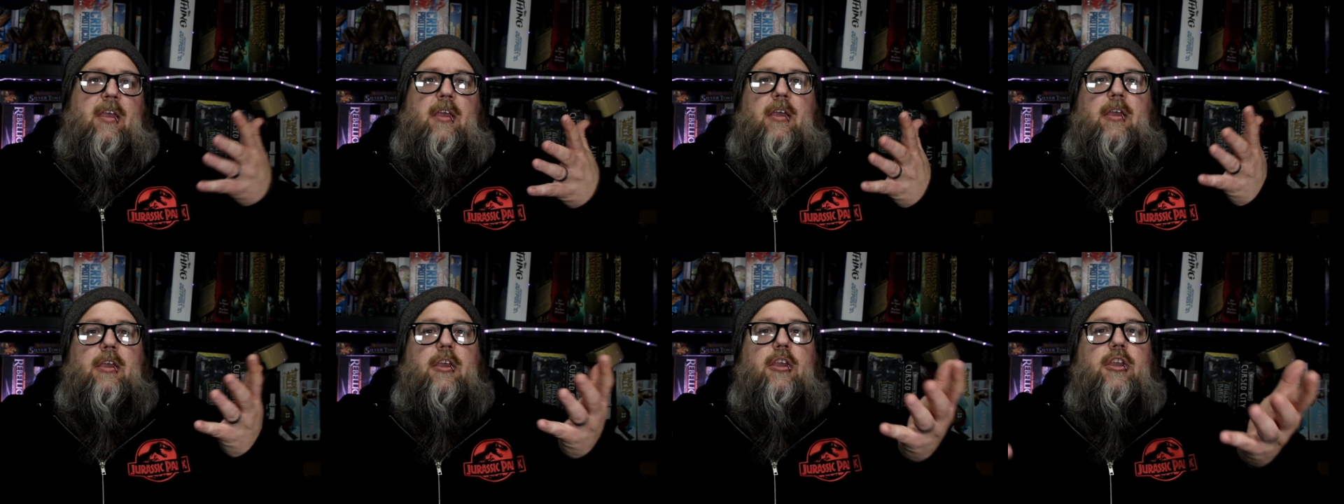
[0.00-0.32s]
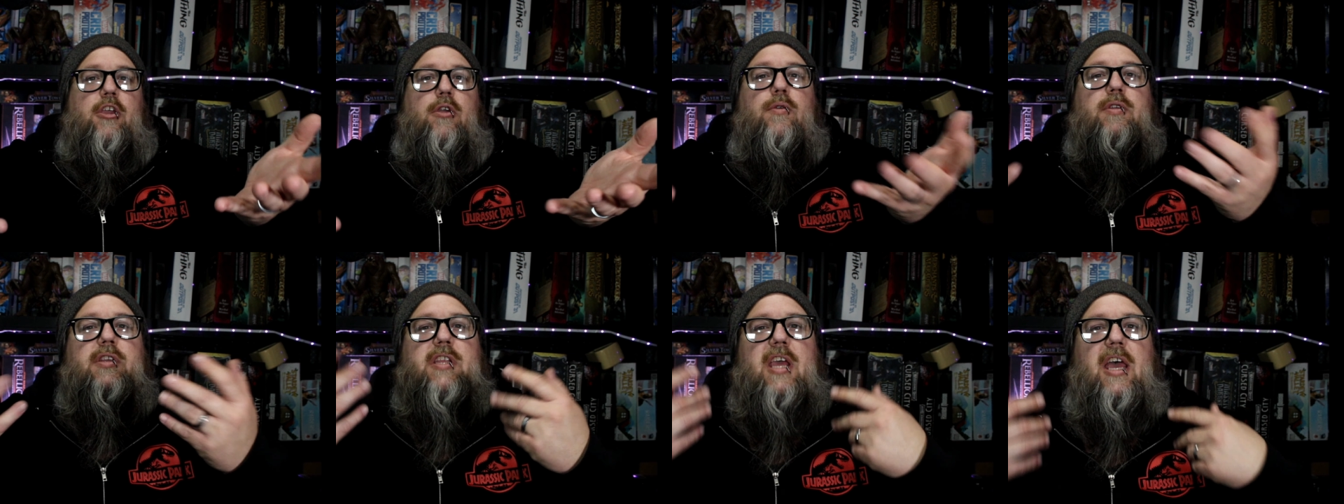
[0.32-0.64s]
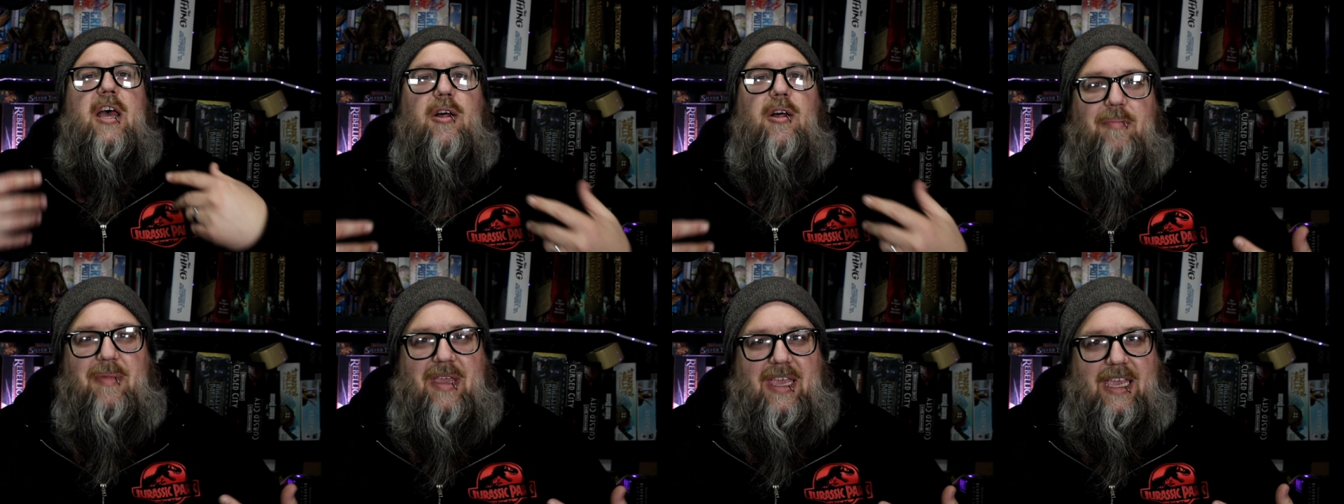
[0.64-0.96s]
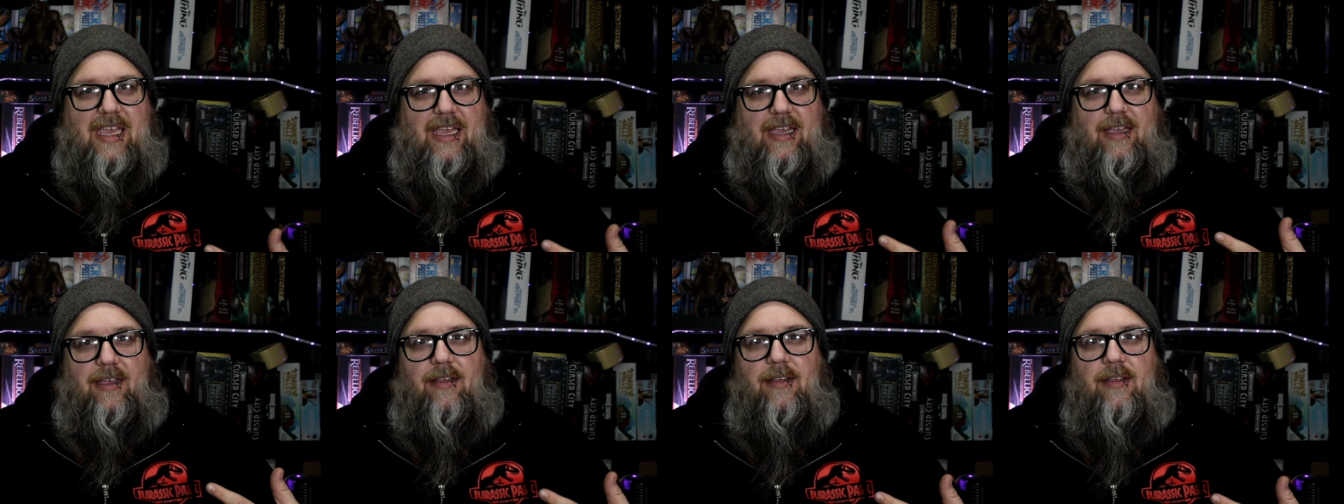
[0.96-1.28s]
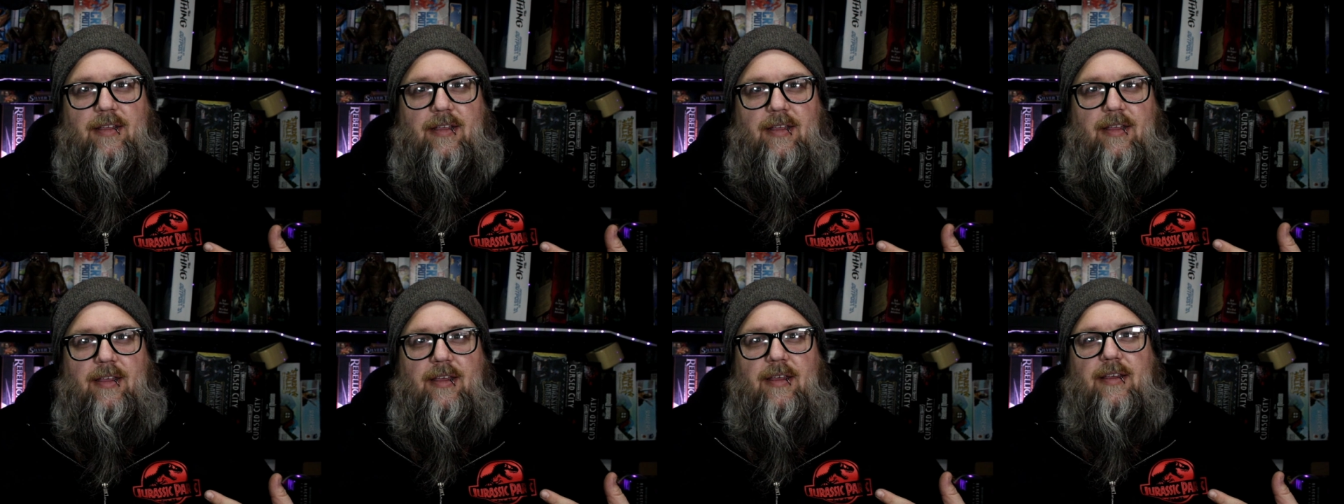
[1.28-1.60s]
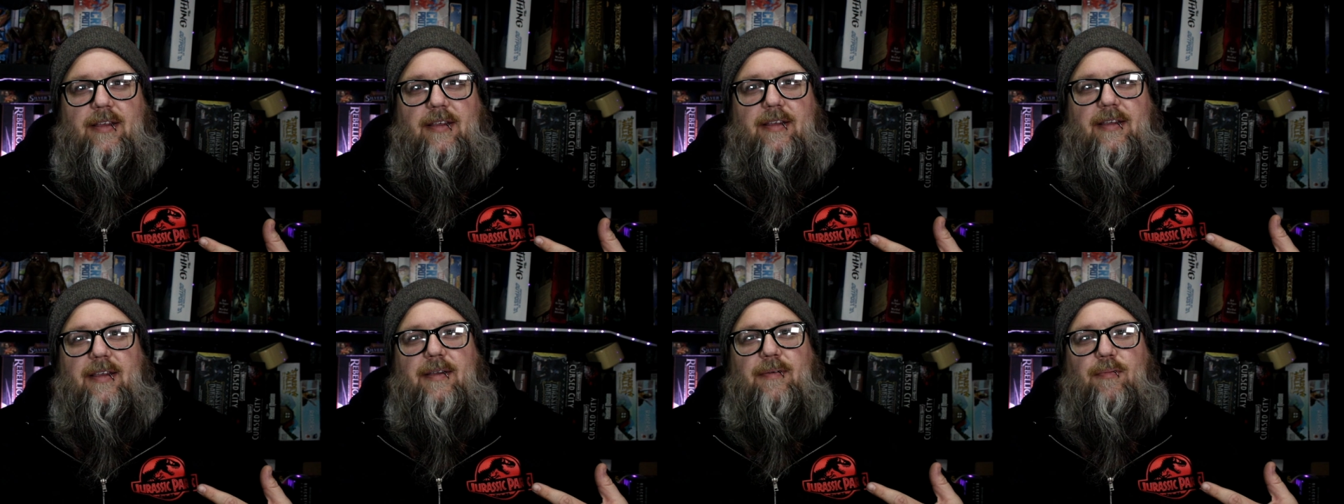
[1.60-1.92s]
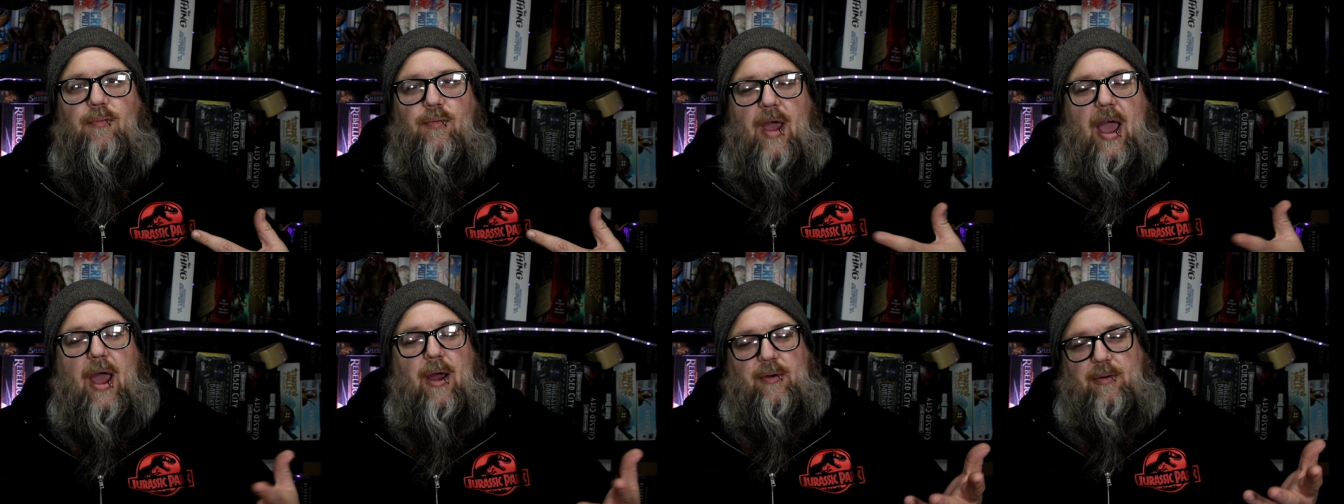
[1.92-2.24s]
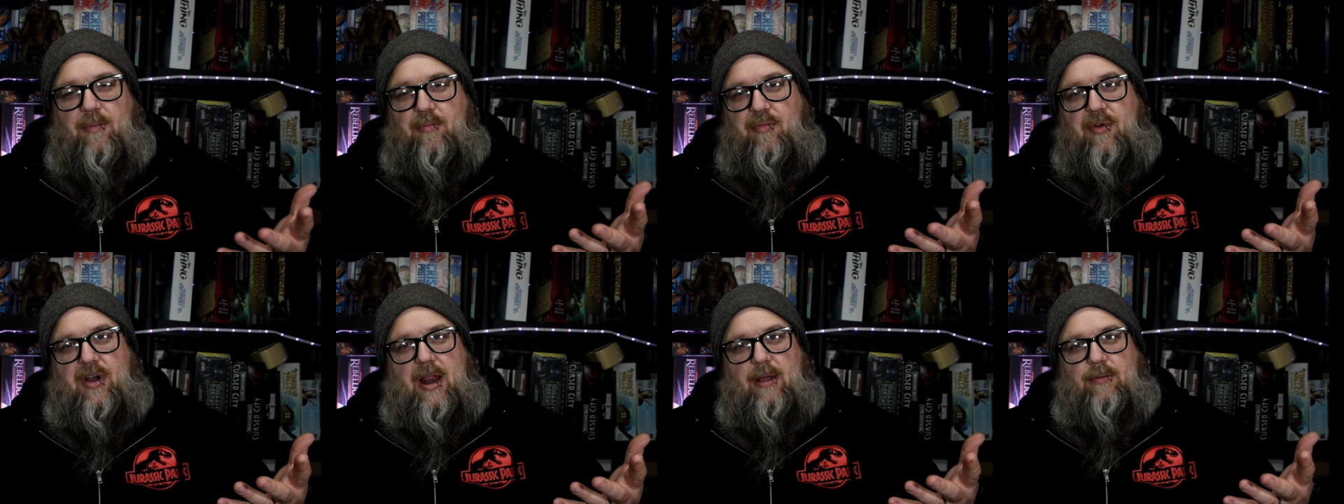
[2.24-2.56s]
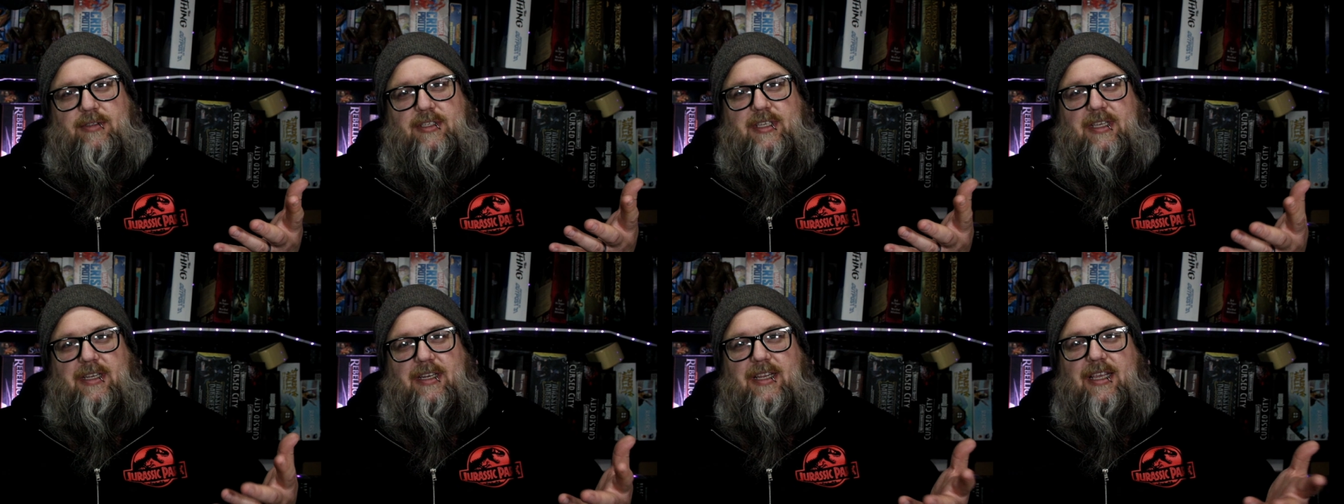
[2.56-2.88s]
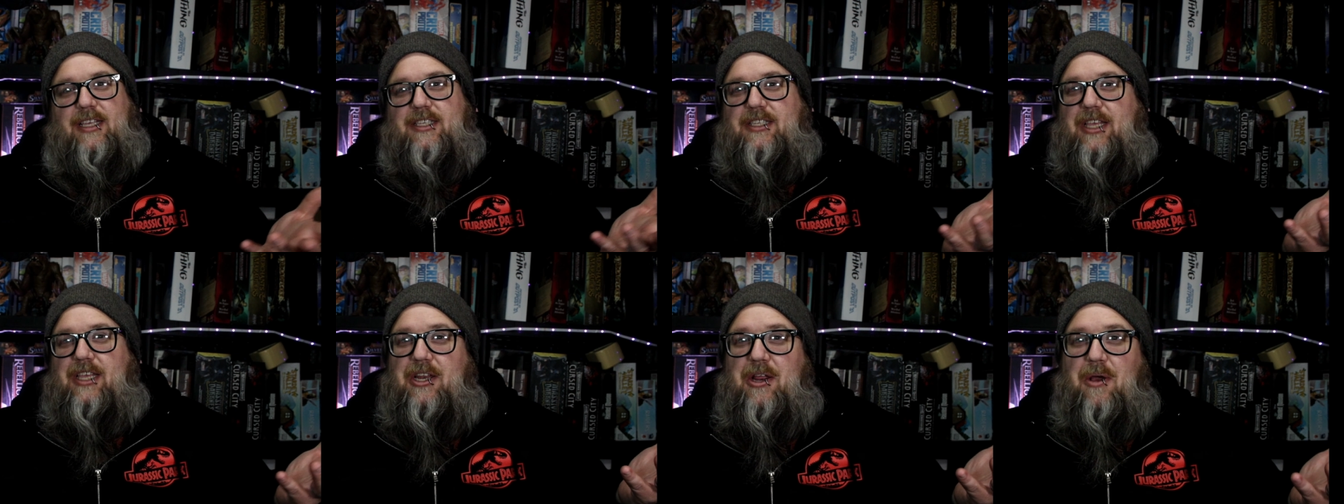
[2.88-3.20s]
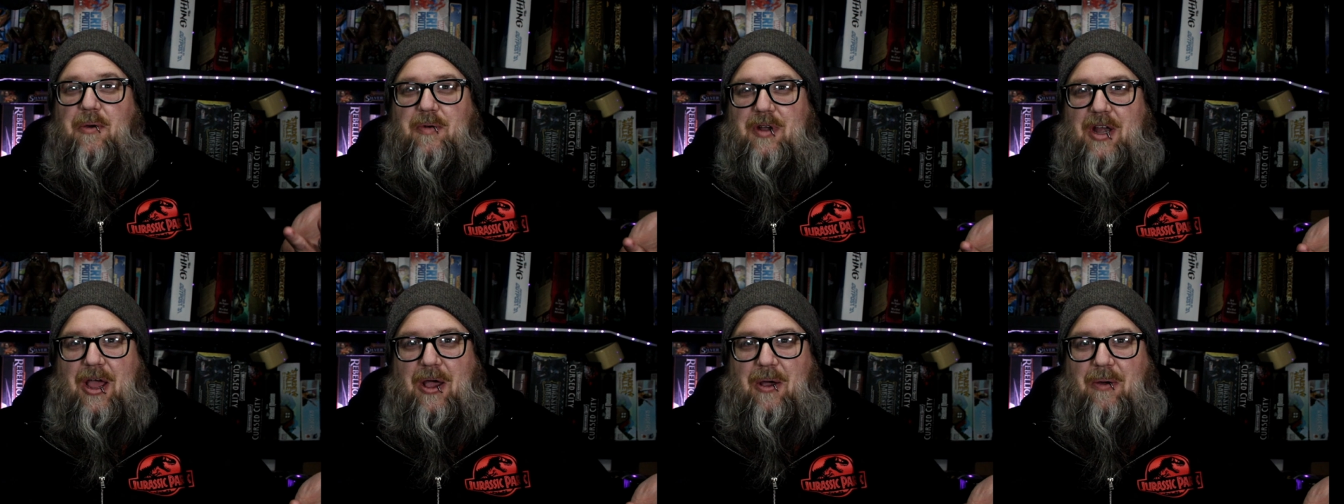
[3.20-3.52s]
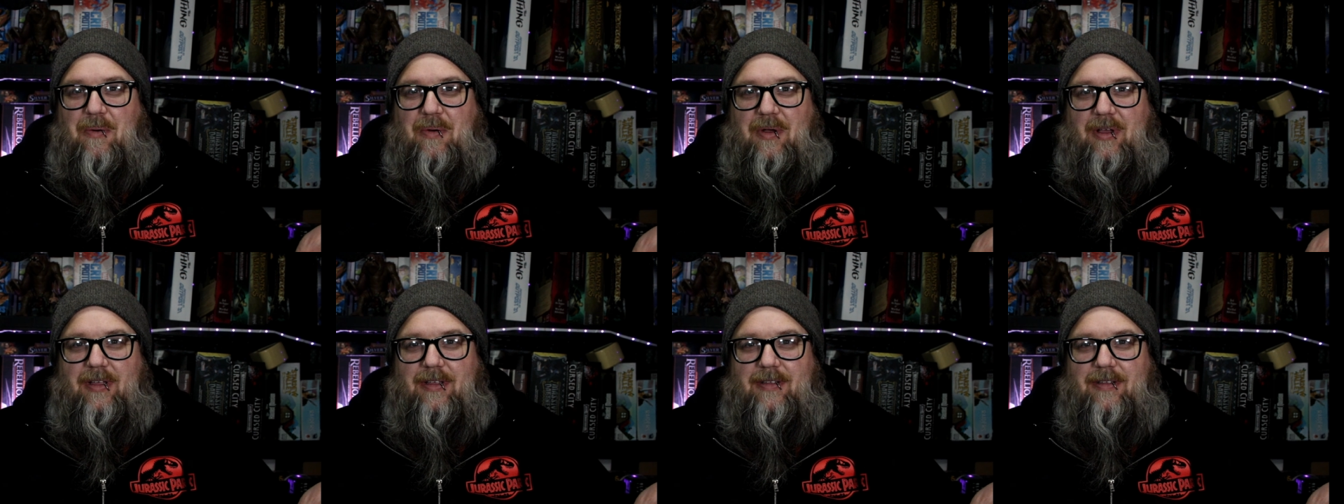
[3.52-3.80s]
You tell me how to pronounce it, because I don't know.